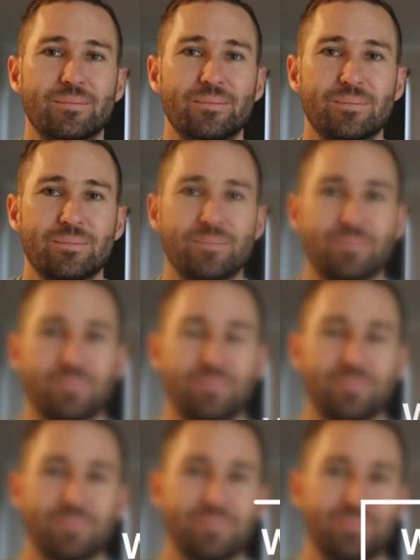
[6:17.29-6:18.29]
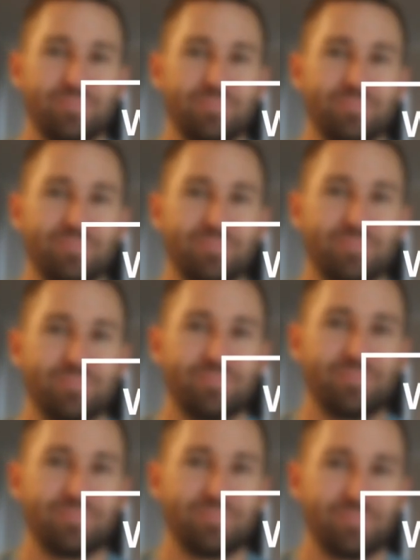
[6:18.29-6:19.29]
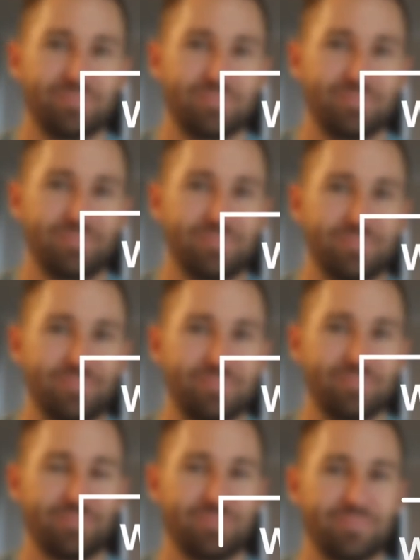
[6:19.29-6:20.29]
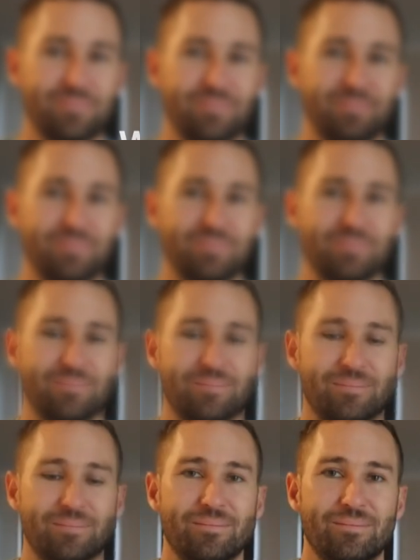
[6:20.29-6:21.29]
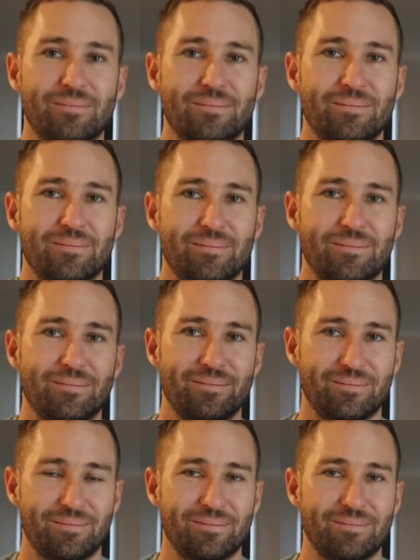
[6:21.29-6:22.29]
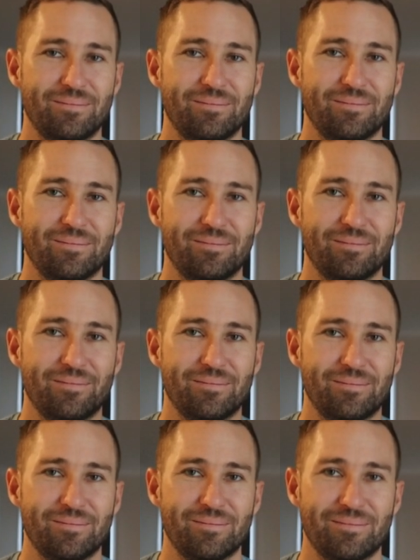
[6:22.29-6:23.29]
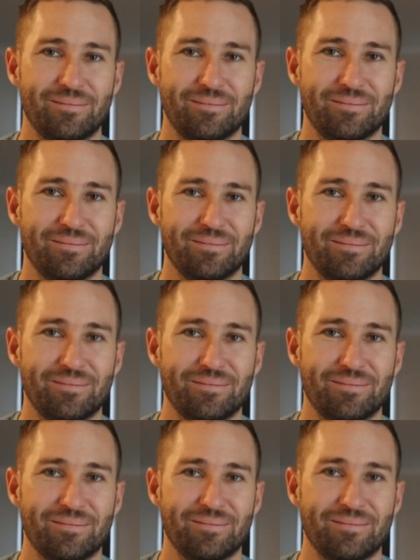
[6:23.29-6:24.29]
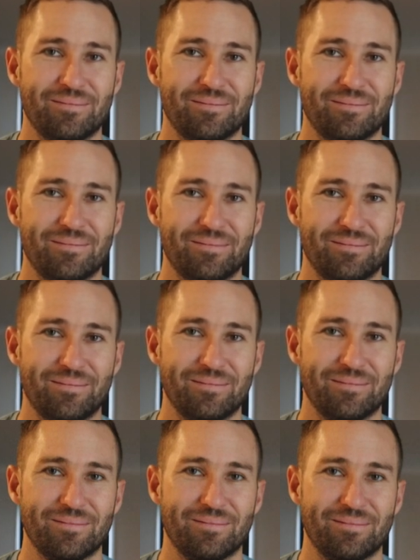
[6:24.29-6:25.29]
(silent)